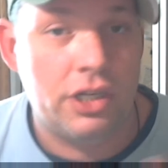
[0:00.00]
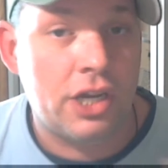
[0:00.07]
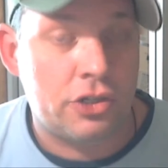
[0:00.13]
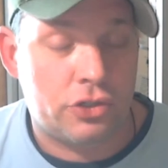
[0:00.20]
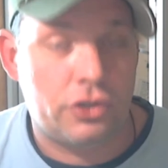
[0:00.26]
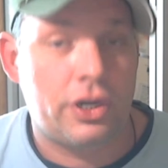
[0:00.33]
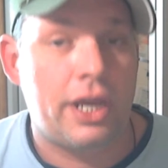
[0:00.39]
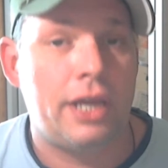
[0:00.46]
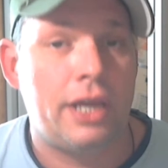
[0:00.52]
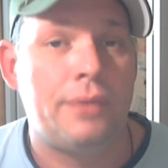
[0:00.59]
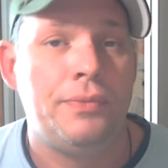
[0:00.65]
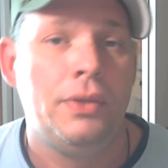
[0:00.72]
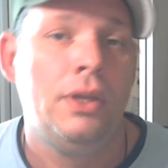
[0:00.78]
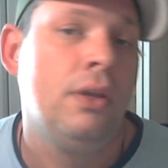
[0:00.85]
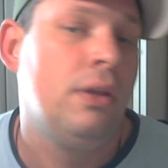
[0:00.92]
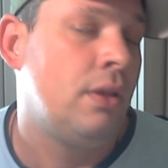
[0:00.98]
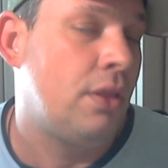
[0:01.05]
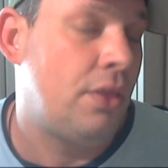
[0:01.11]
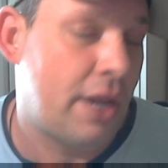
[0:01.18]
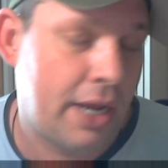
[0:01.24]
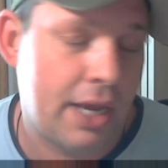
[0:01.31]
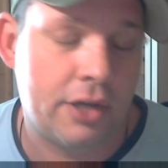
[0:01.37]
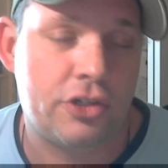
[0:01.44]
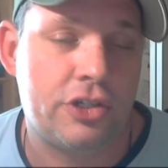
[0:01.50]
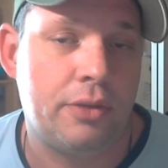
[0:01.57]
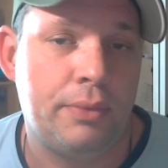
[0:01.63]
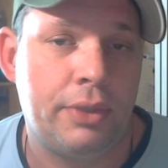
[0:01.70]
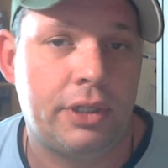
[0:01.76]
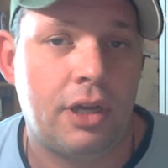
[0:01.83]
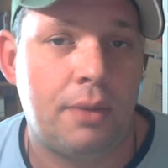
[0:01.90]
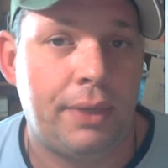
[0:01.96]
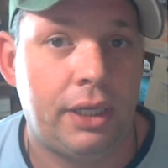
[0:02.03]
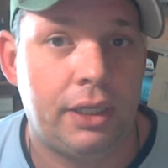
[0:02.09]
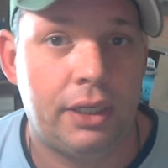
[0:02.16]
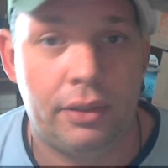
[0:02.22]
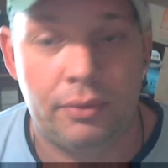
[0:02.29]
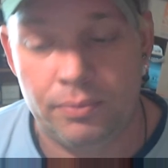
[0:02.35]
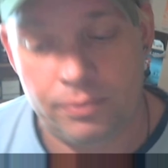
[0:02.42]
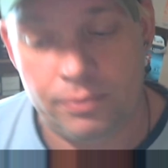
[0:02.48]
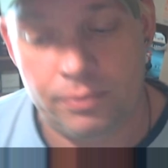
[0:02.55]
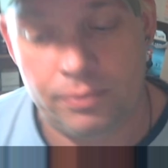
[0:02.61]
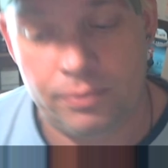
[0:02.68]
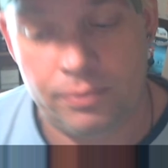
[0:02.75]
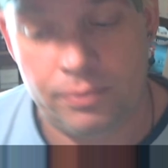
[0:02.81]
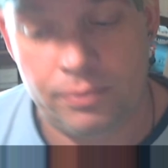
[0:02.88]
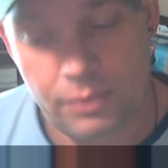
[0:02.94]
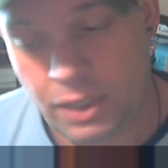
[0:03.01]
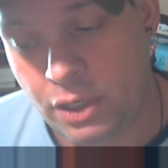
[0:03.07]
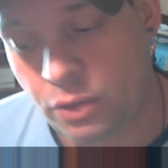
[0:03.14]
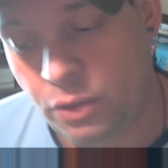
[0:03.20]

yesterday that I had a shipment coming and it